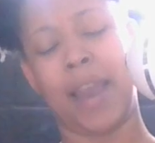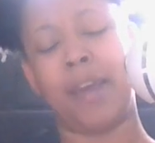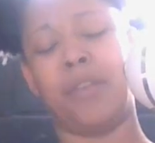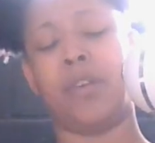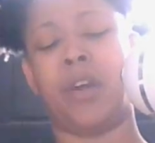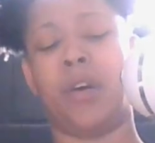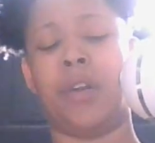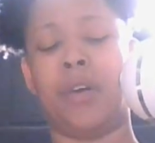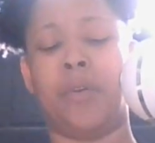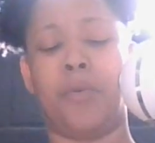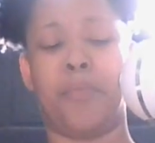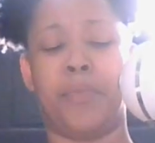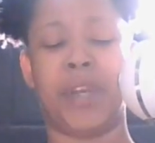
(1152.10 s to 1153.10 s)
I don't know, though.
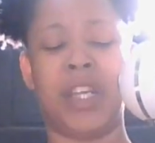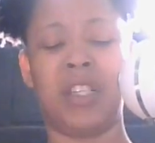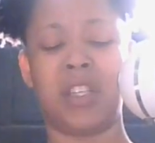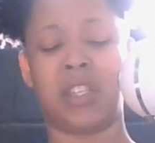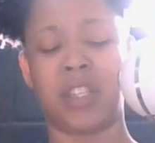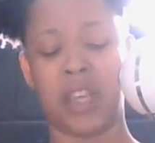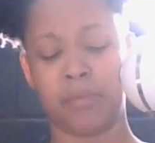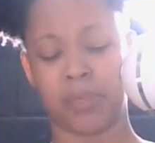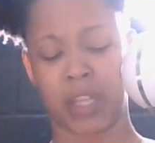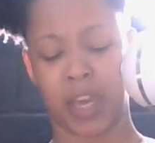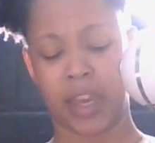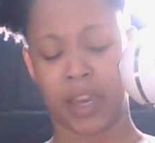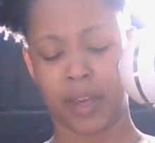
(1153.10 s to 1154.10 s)
But it just seems
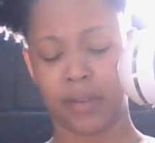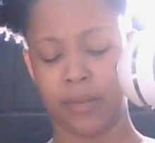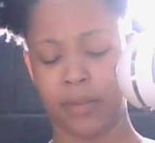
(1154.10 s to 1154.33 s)
like,